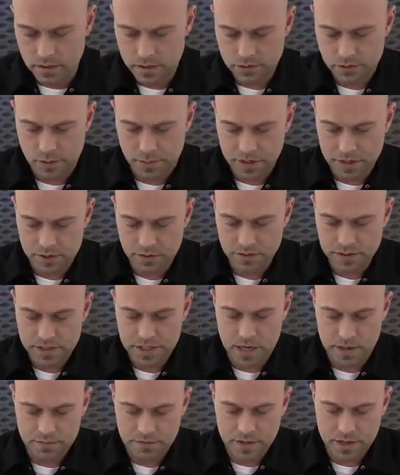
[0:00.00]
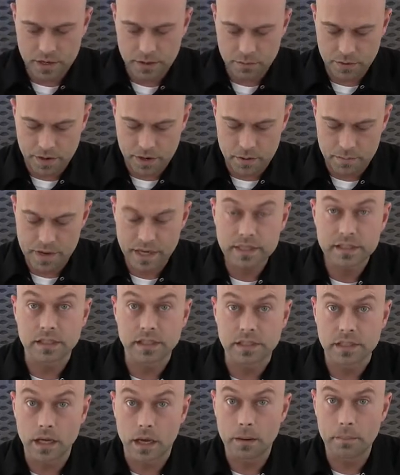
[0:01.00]
So I'm going to do the same thing. We're going to mix
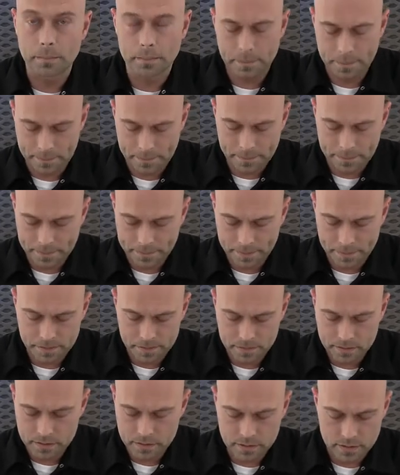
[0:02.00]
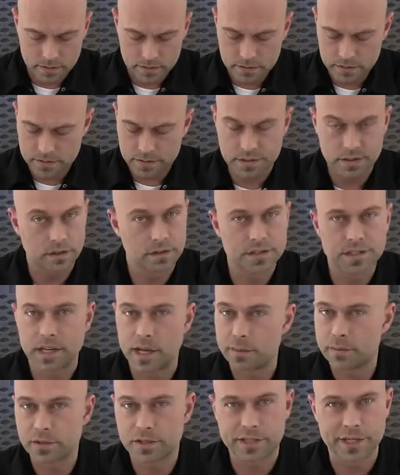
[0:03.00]
this up. Still the
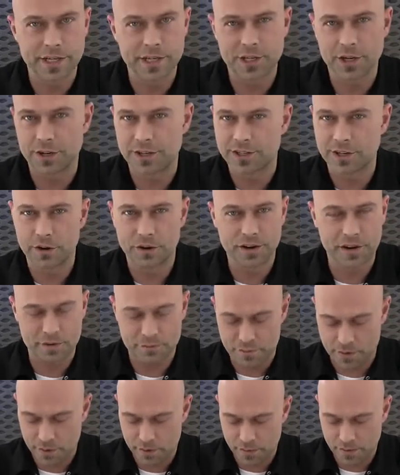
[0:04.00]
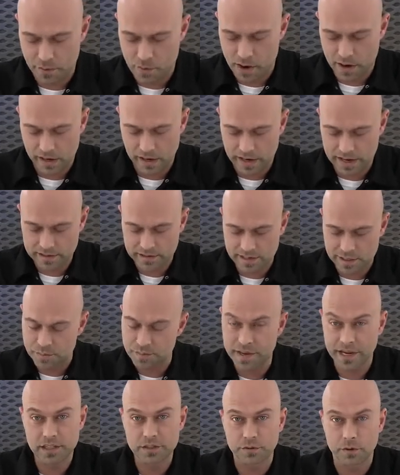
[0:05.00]
same procedure. It's no different. We want to let this
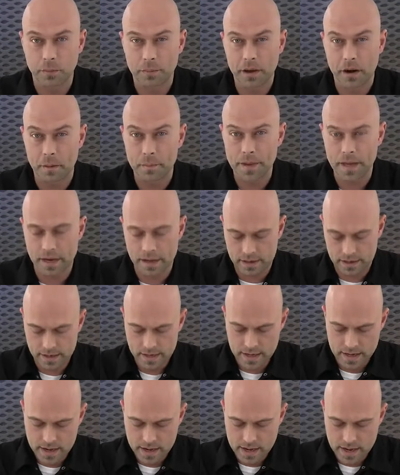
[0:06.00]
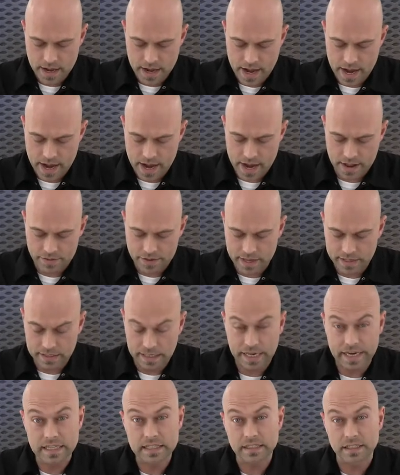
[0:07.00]
mix for about a minute and then
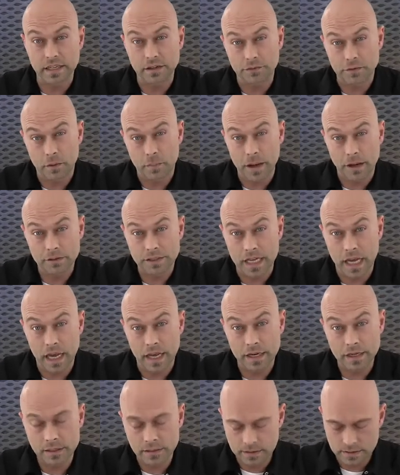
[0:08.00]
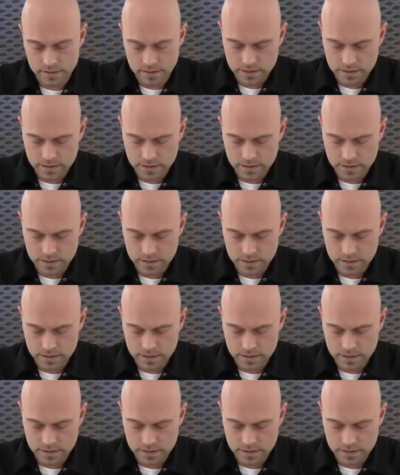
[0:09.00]
let it sit for about 10.